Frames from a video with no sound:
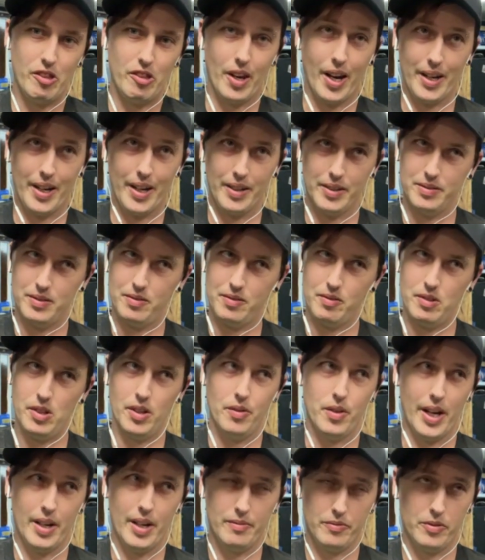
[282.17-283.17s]
then I
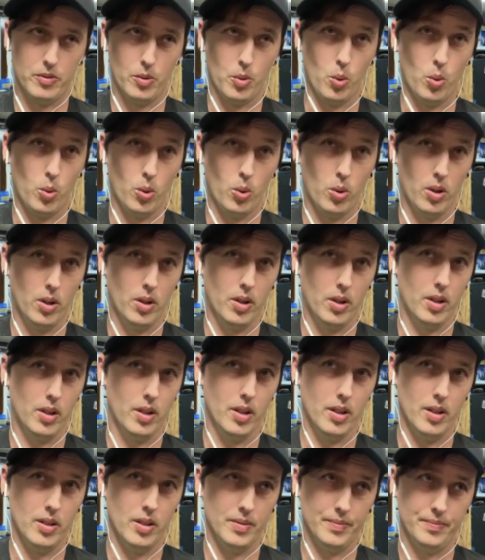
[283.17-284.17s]
did that
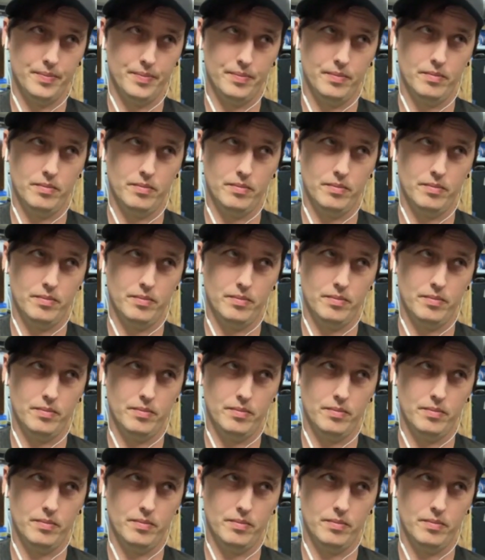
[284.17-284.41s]
for